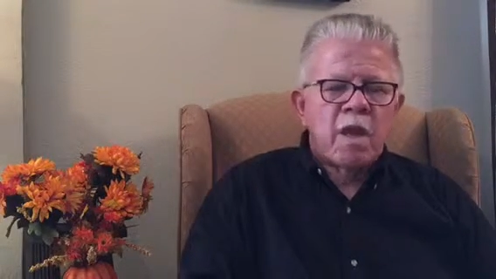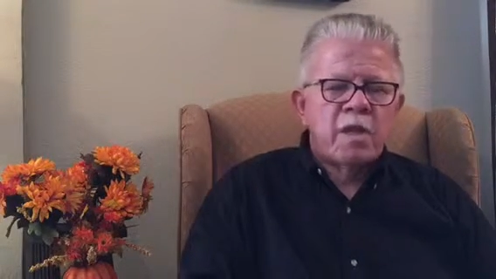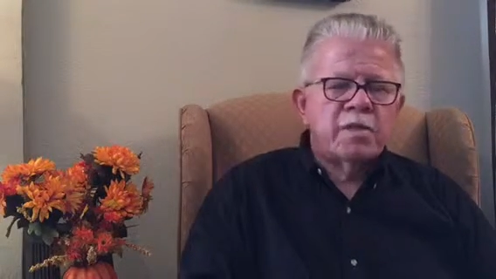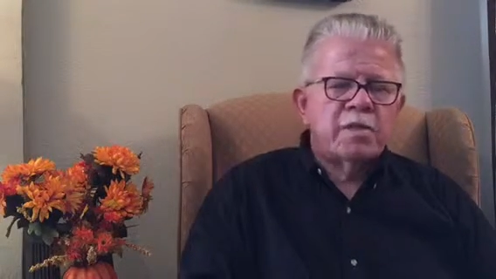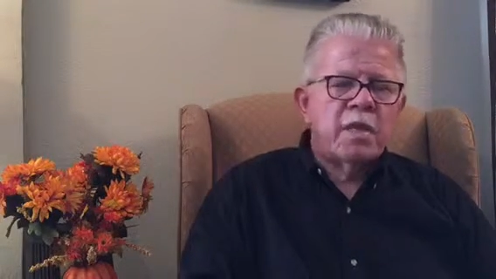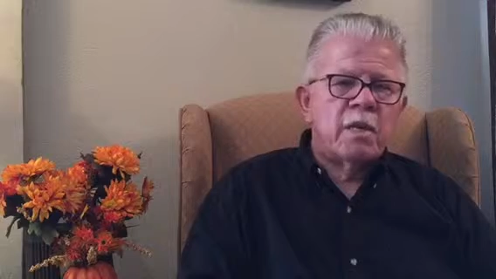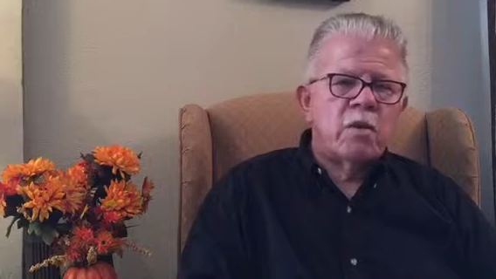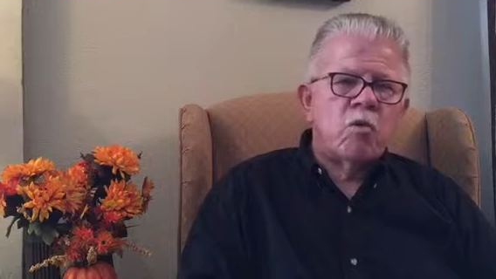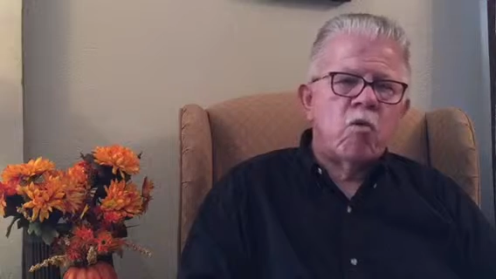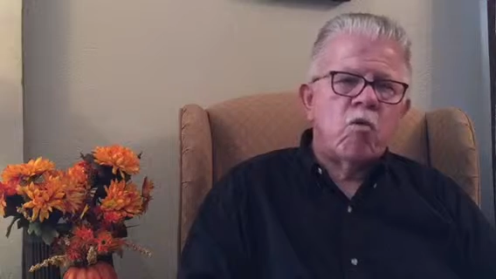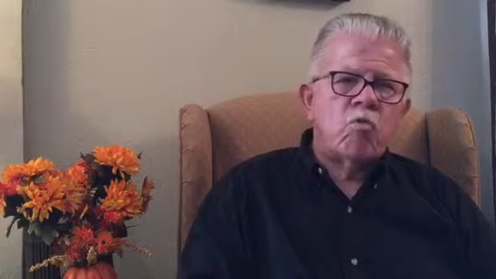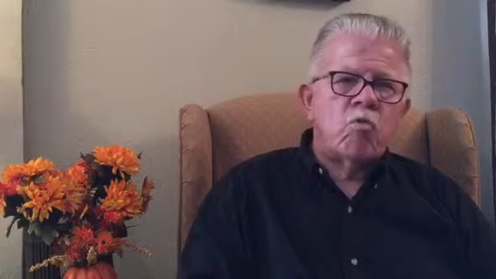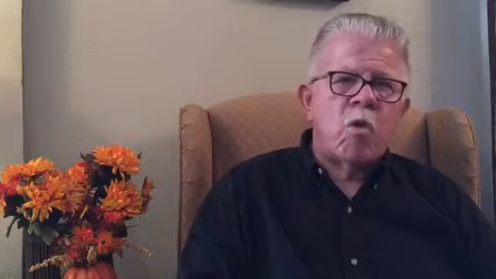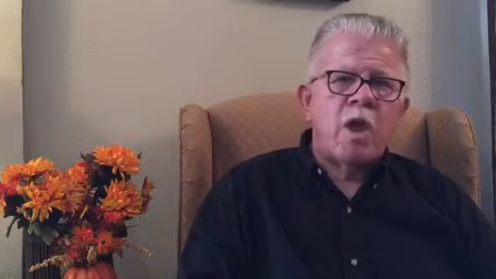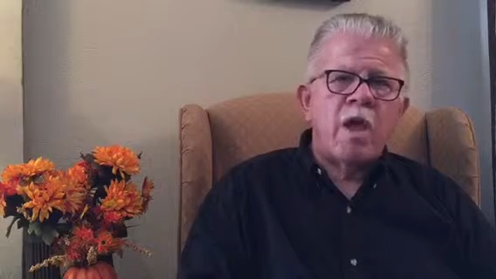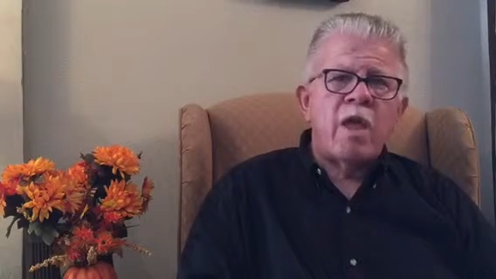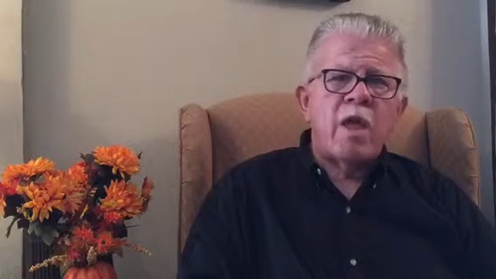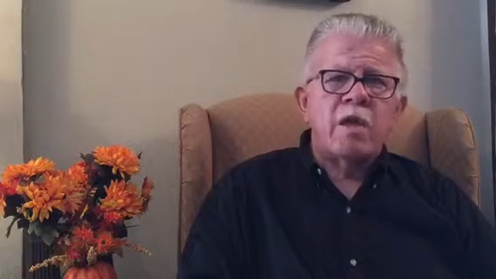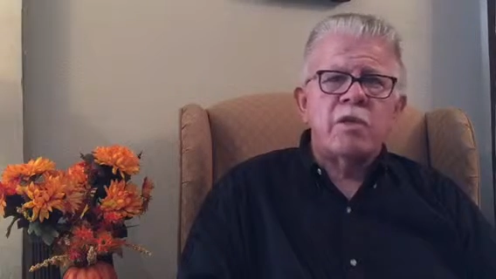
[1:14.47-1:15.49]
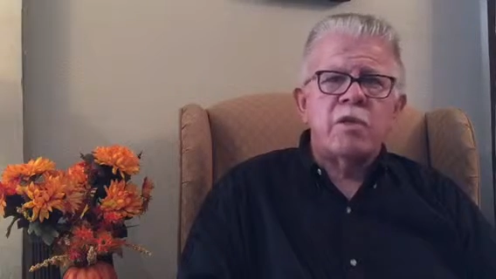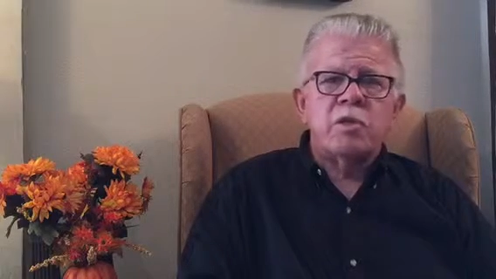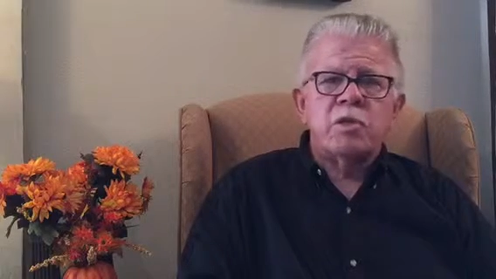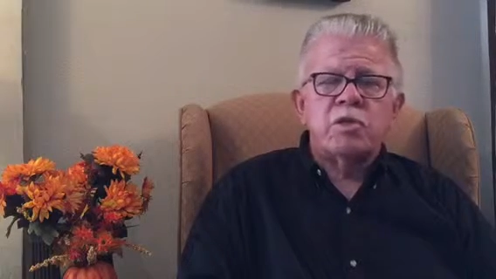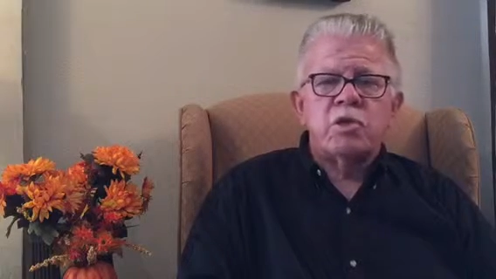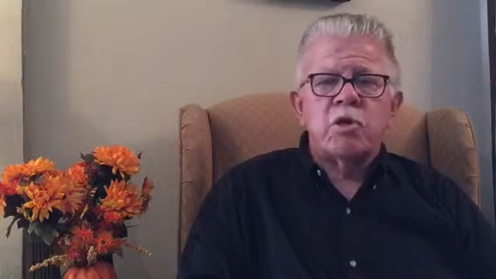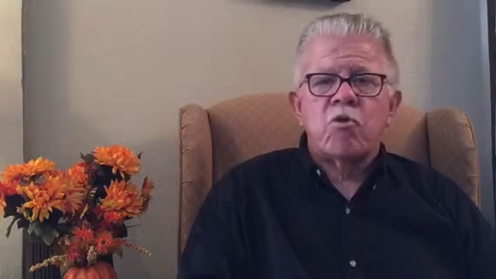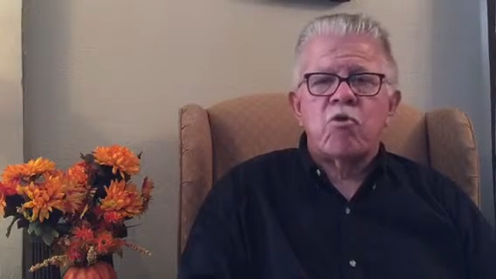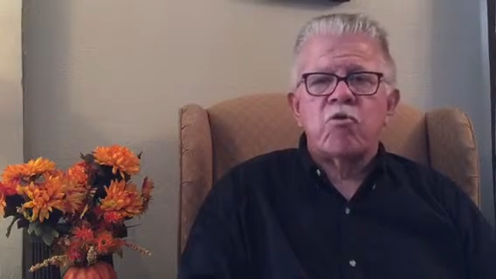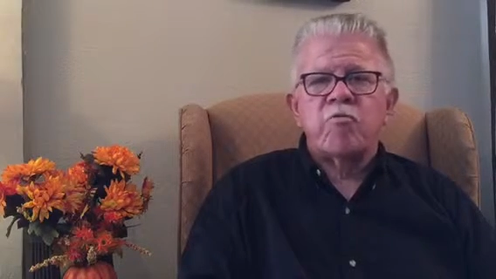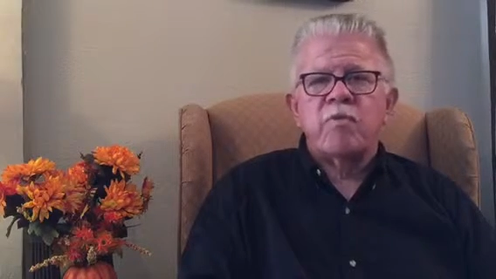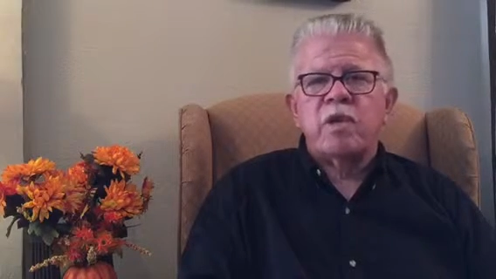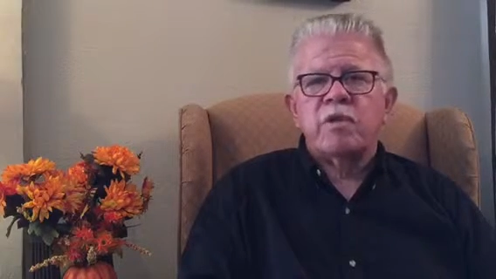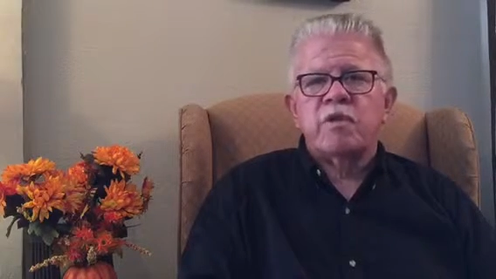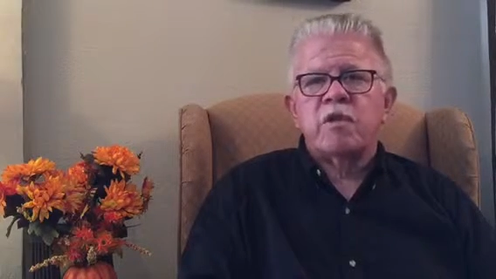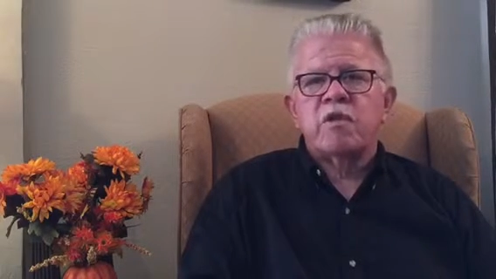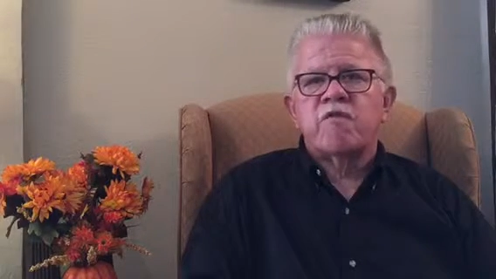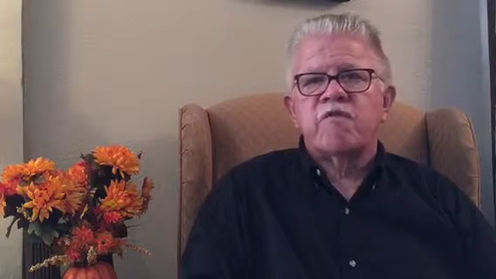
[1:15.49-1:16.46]
I said, "Lord, why are you showing
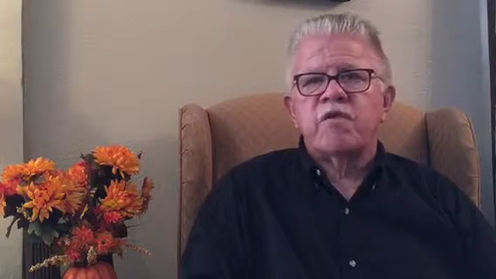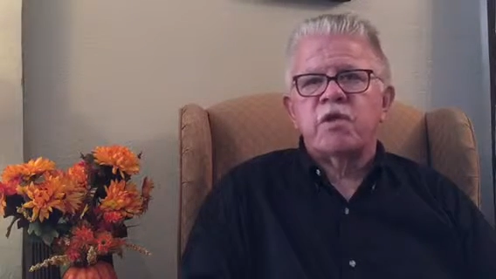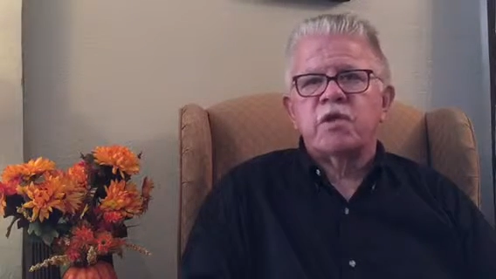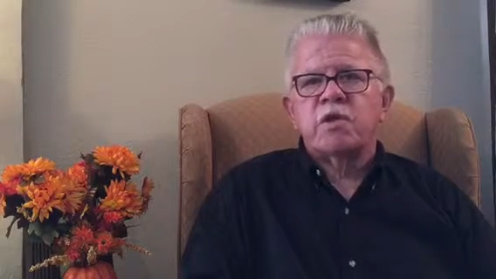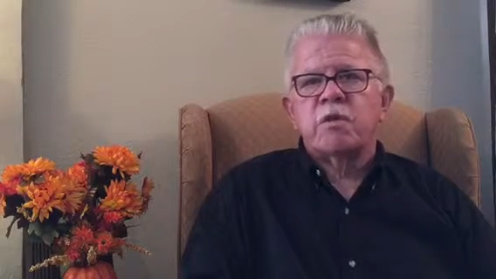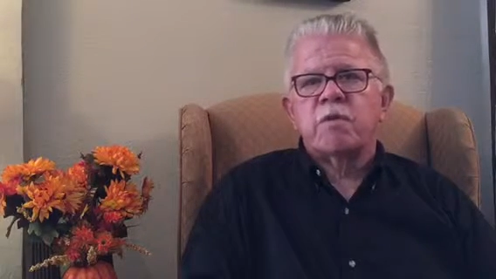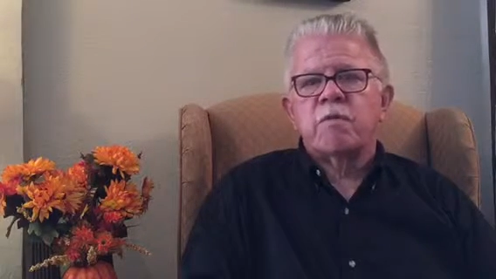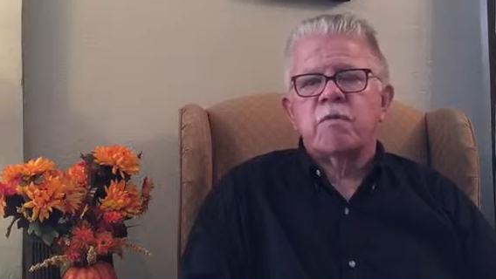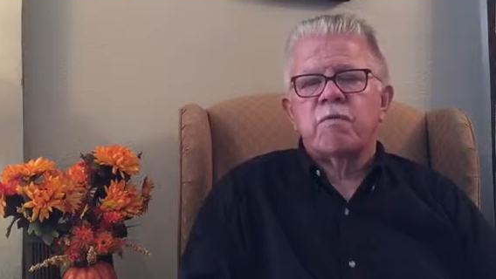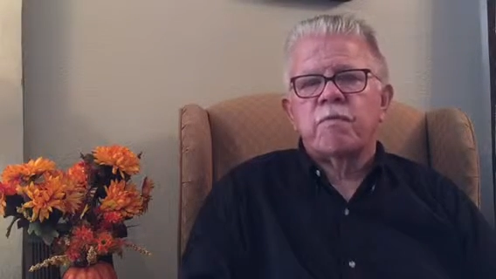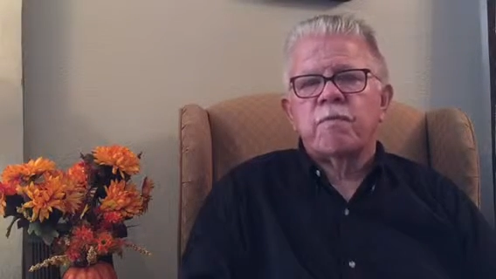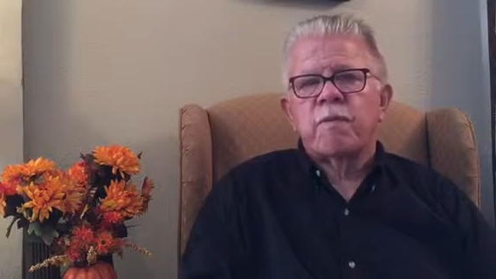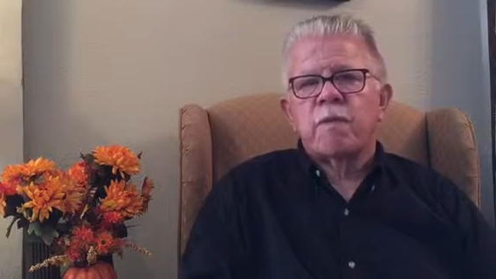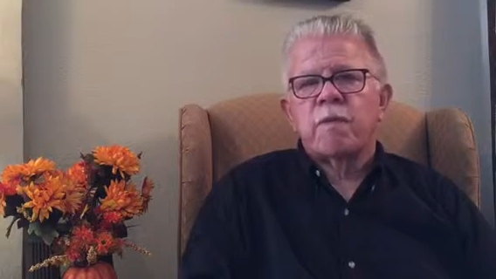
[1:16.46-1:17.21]
me this vision?"